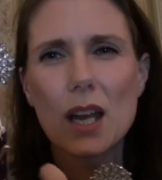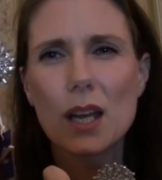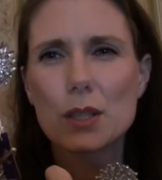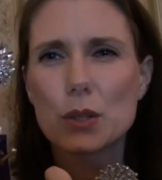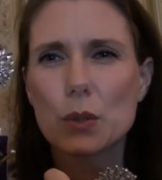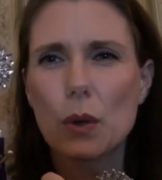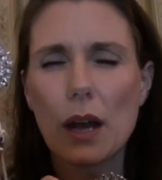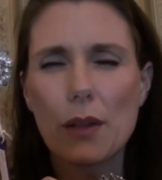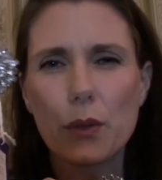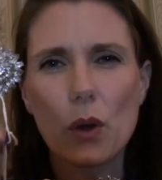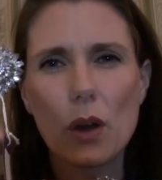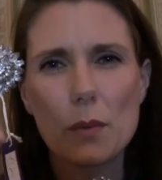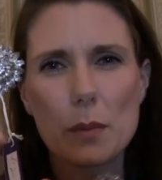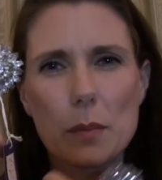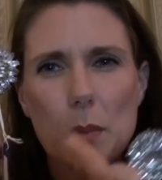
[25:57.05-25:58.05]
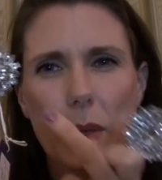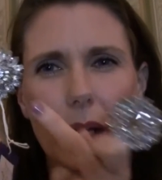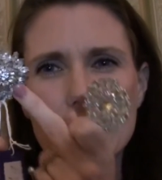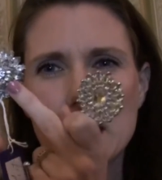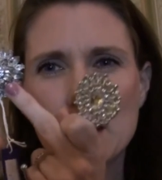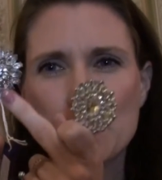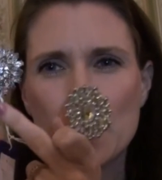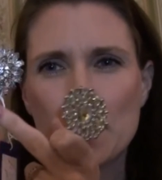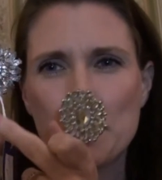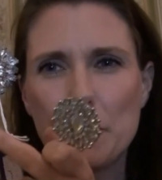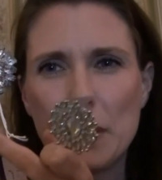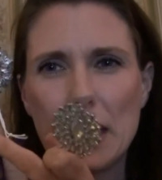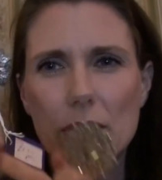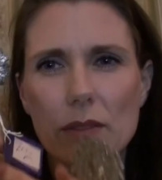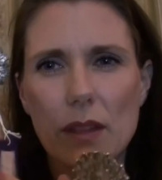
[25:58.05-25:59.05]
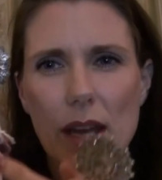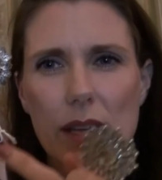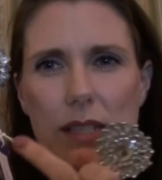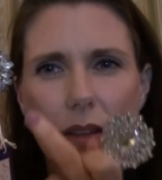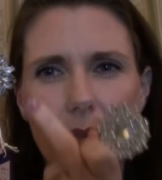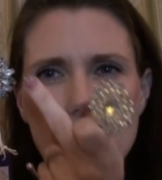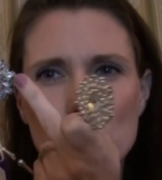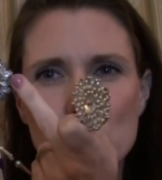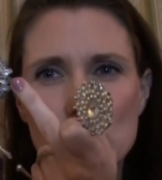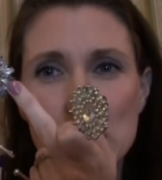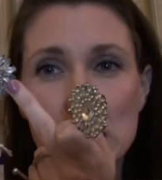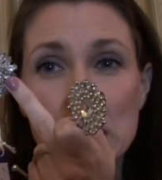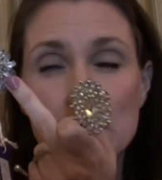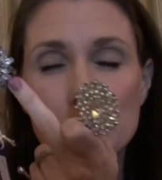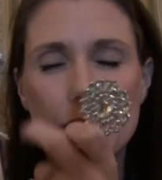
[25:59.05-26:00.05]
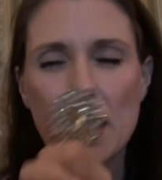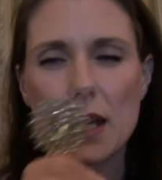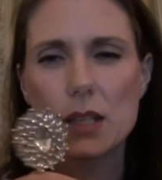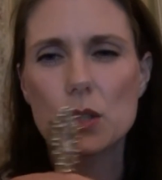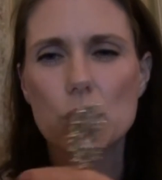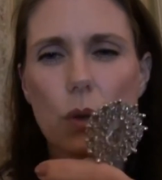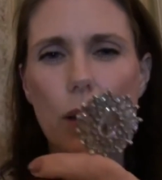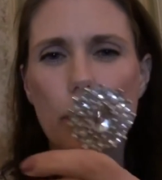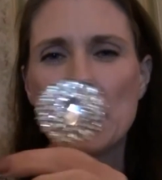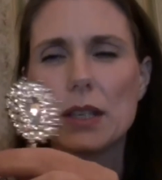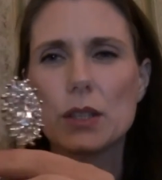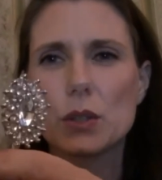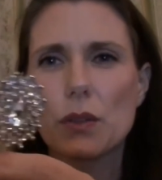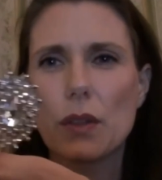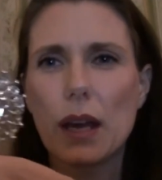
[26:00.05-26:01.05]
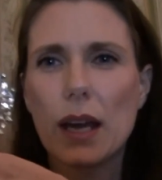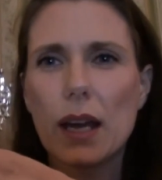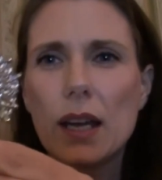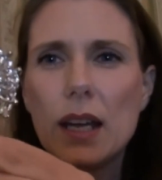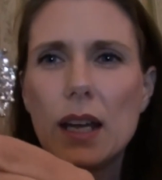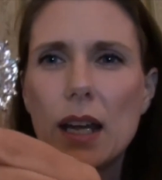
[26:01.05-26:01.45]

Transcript: so I thought it would be pretty if I paint this and then just leave this so I might do that